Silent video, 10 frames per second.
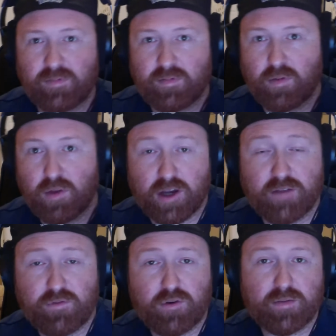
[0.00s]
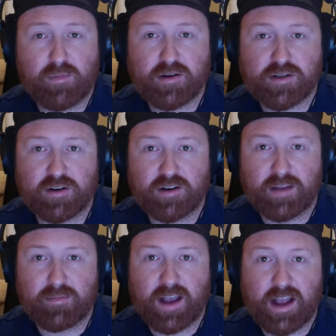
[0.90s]
Looking forward to March third and
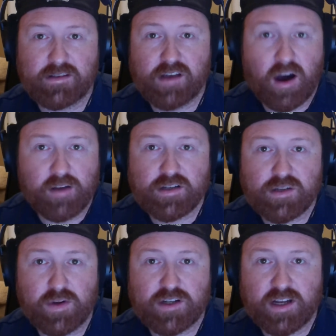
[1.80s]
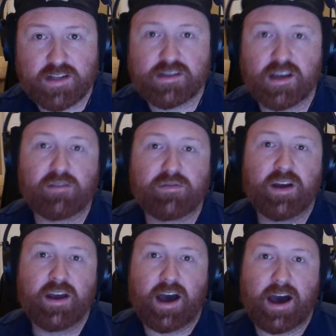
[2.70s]
getting my hands on the Switch itself.
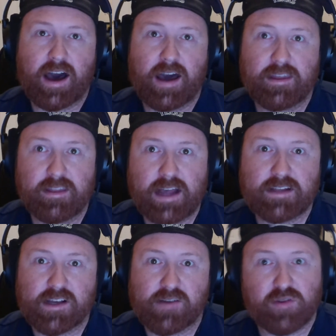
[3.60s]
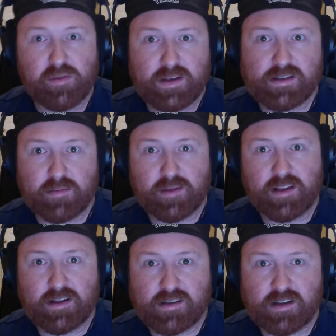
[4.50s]
I, I think that's going to be something
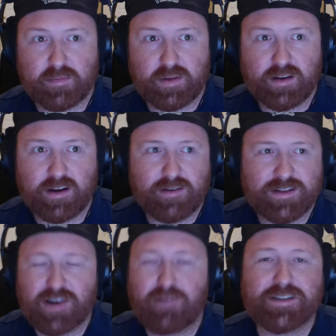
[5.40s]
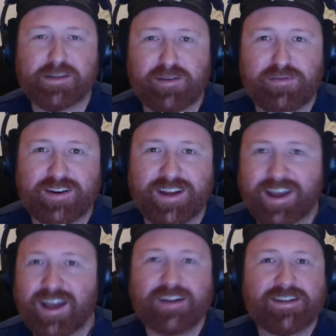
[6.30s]
that's going to be, you know, it's always going to be a fun day.
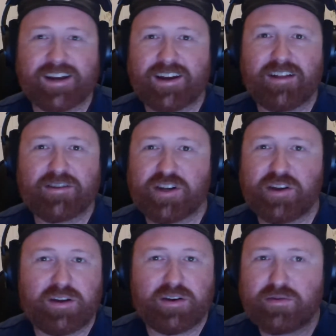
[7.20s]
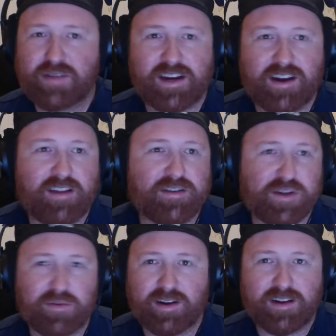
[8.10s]
Technology, new technology,
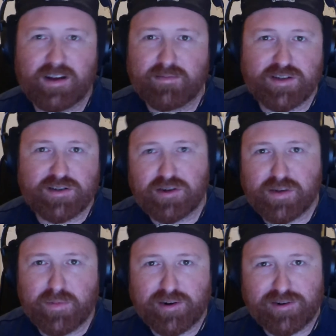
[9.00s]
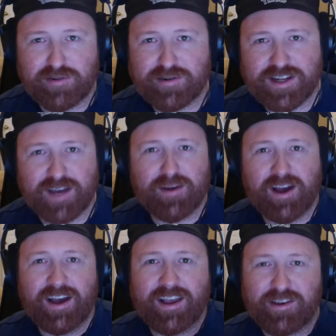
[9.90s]
when it comes and shows up on your doorstep,
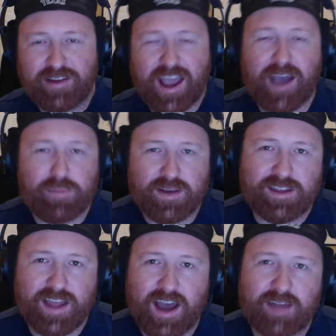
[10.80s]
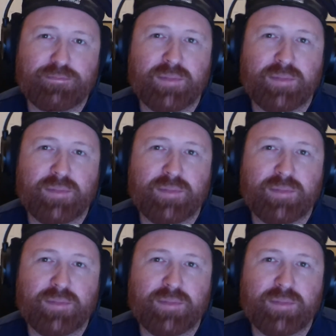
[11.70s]
you can't beat that.